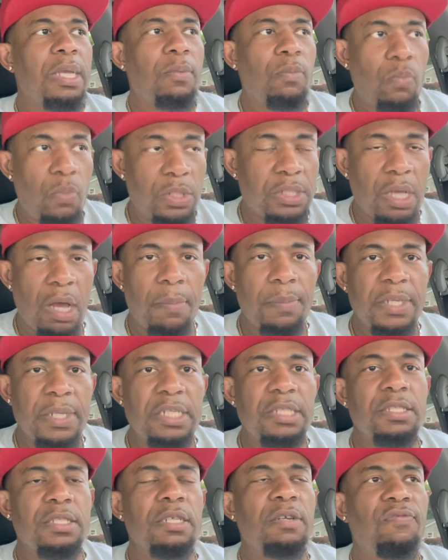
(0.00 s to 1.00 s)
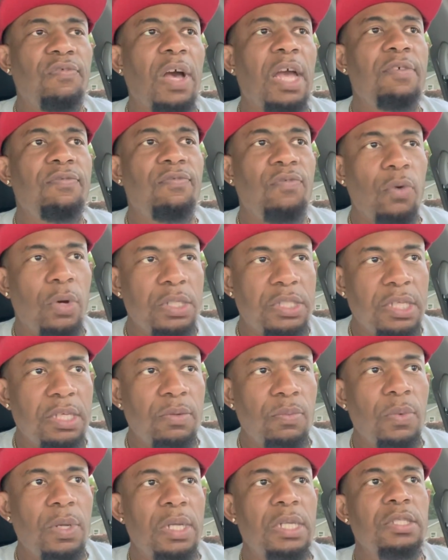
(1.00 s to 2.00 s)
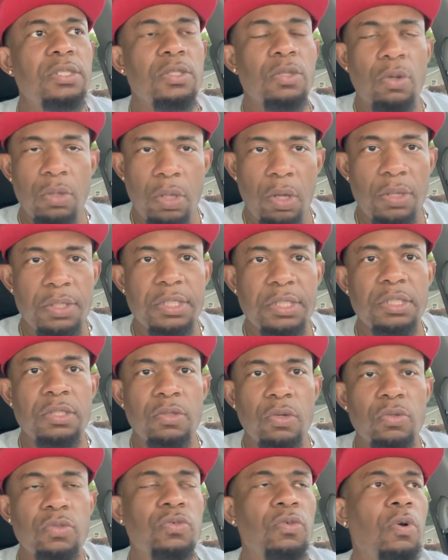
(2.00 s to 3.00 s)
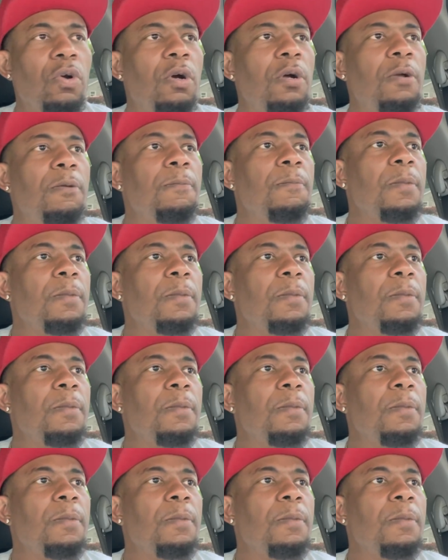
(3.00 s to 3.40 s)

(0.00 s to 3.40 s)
was coming into the fight 14 wins, no losses, no draw,